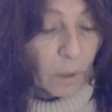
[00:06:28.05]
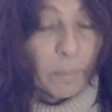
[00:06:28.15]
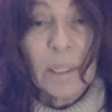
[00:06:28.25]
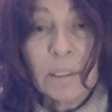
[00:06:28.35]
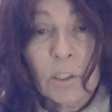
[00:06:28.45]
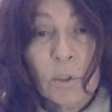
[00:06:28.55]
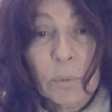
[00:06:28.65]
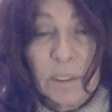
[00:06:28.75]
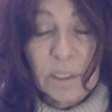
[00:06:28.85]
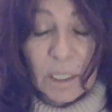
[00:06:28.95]
a
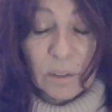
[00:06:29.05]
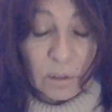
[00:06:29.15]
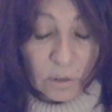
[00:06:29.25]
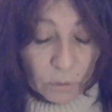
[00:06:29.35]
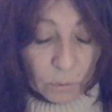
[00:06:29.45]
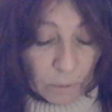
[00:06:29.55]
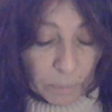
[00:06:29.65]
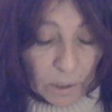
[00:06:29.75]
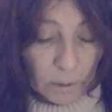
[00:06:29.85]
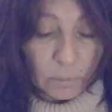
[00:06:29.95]
message was sent,
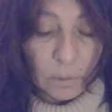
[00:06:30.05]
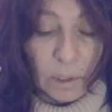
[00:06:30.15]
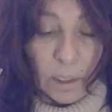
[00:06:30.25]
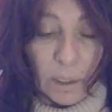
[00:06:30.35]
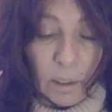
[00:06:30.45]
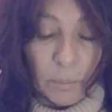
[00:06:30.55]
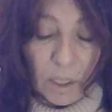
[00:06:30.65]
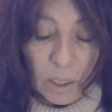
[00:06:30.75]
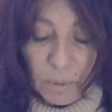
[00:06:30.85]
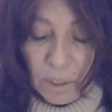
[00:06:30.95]
Scorpio, and
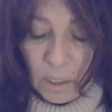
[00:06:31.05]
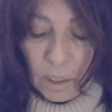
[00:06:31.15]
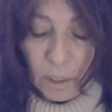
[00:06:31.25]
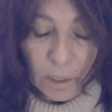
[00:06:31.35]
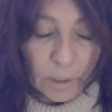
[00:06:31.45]
maybe